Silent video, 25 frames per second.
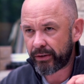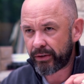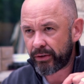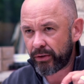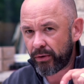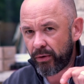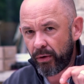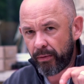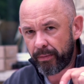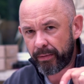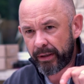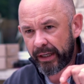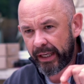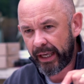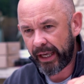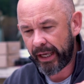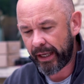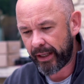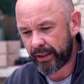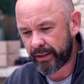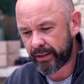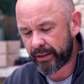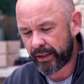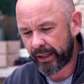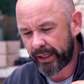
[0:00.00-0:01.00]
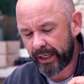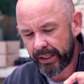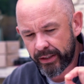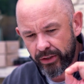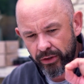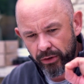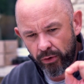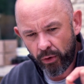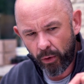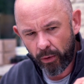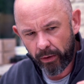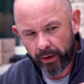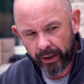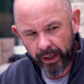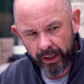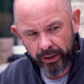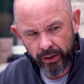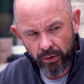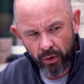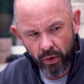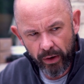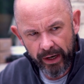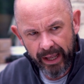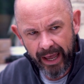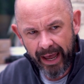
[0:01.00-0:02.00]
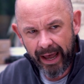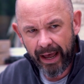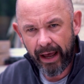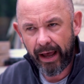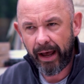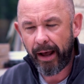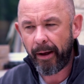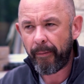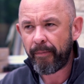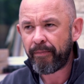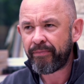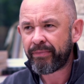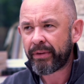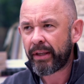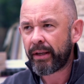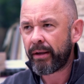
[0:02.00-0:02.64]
your kids, the kids in your care,